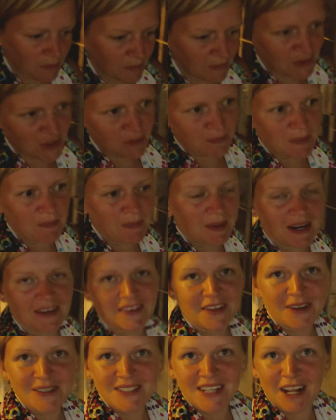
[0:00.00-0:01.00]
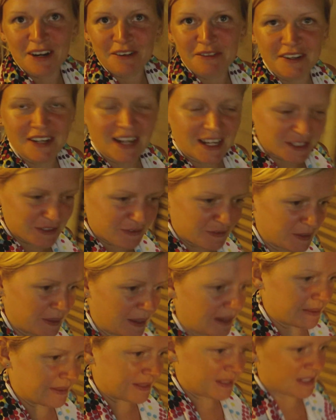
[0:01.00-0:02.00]
We've just been back at the hotel for the last few
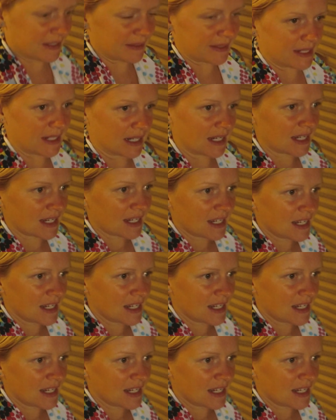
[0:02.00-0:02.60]
hours doing